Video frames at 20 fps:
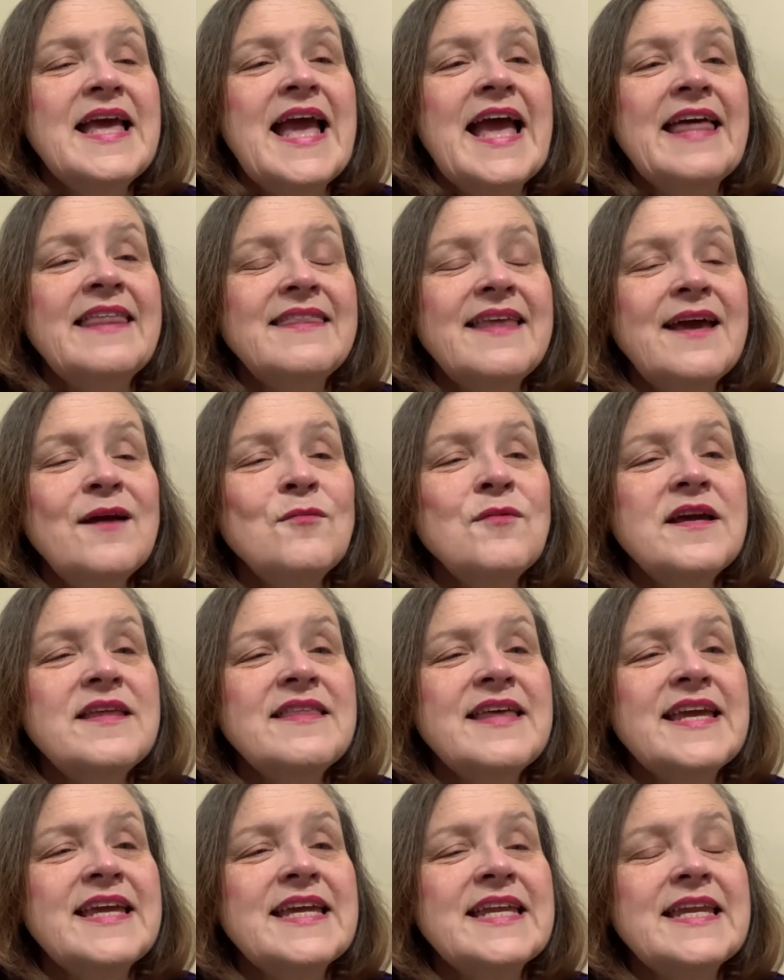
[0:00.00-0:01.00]
And that way
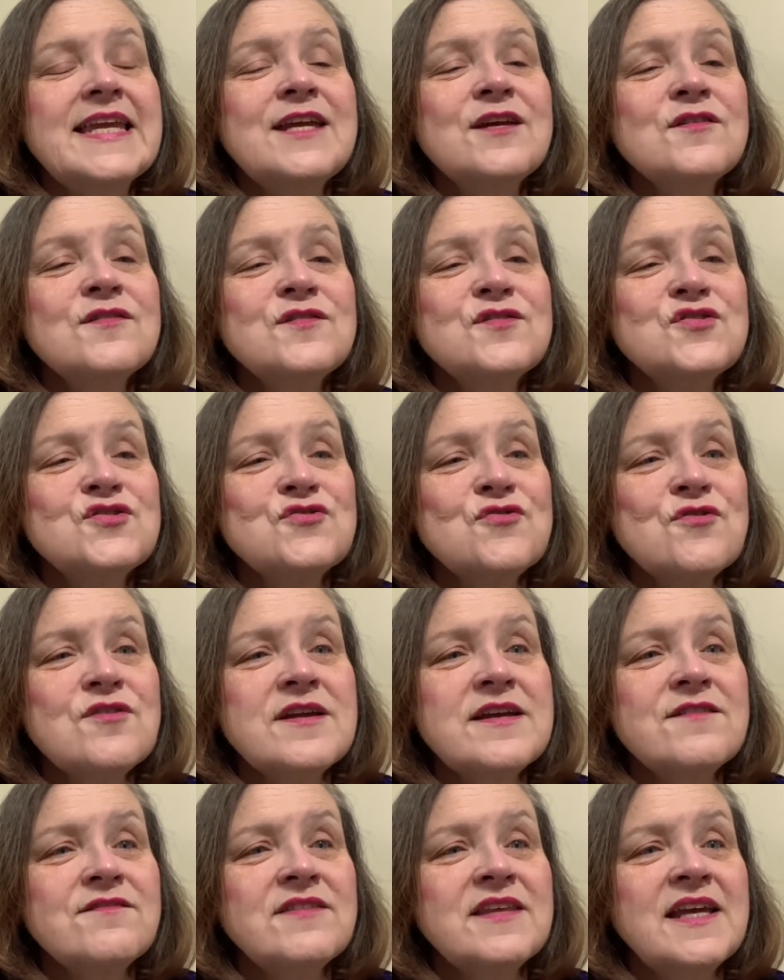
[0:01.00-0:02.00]
they can hear the
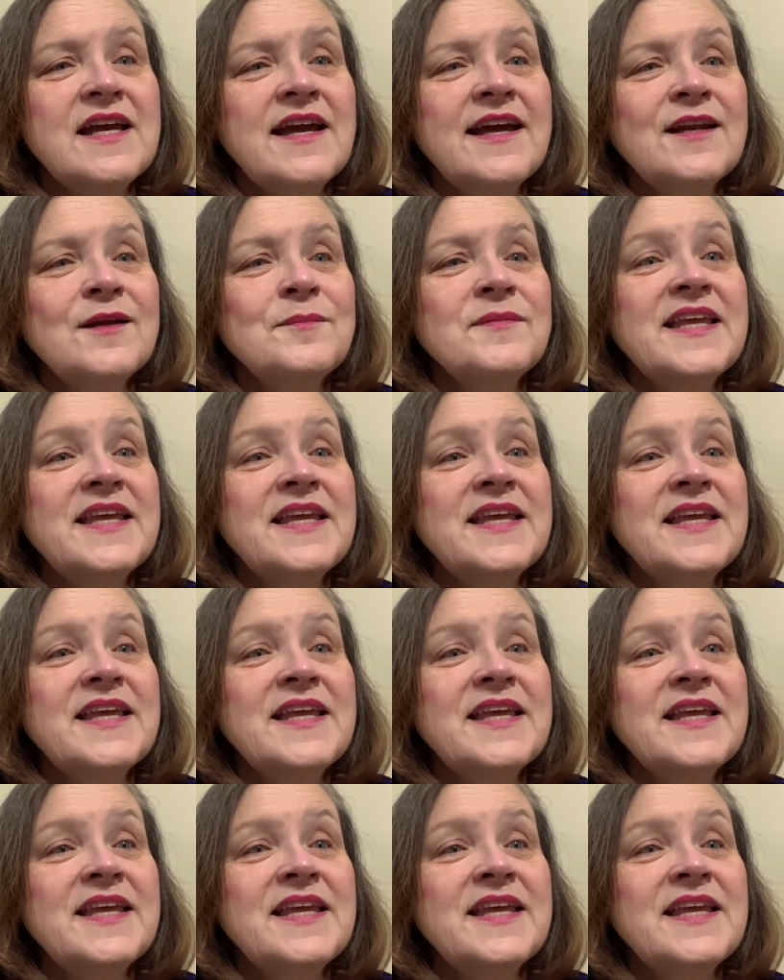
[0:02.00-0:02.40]
story of the item,